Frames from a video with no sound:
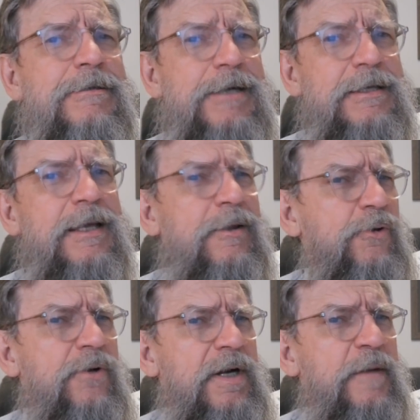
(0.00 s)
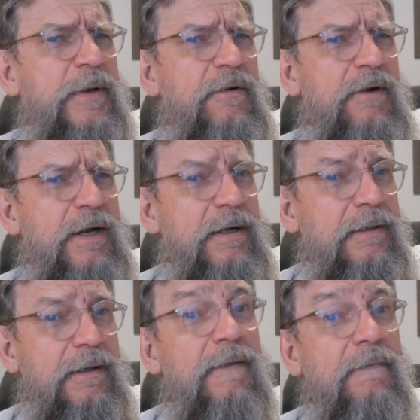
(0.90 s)
I think they're trying to be erotic
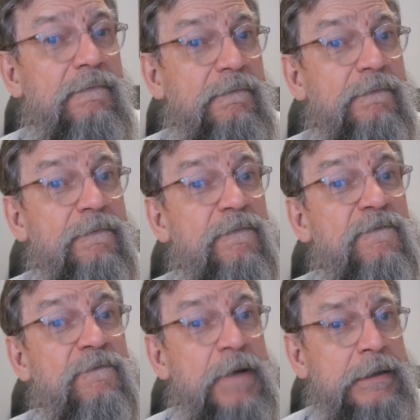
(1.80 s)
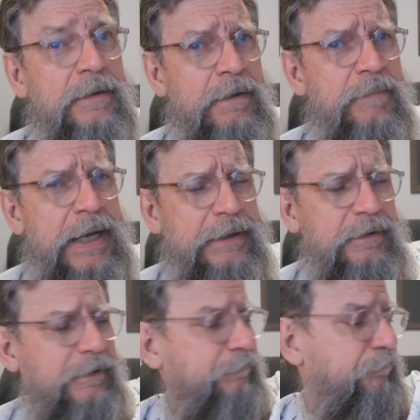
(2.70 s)
and failing badly.